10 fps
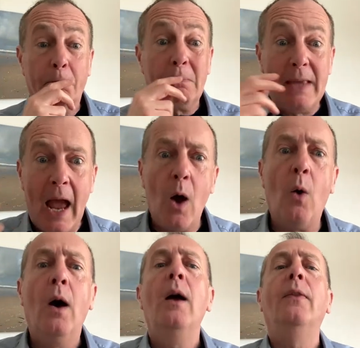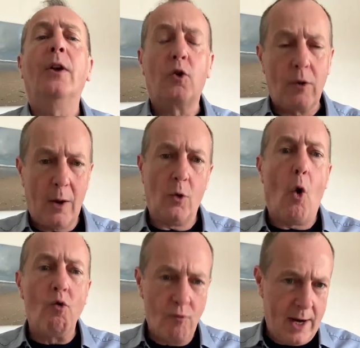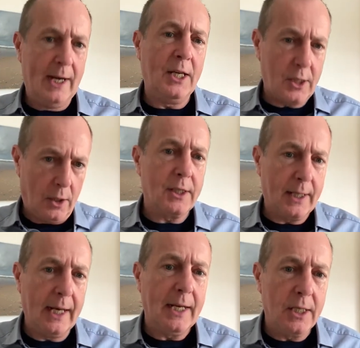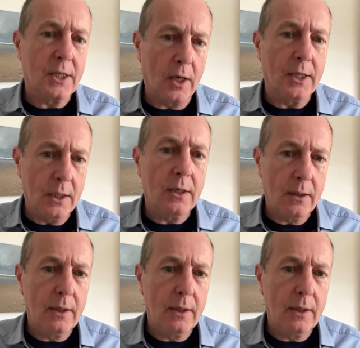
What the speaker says: Now the crowd really started to get incited.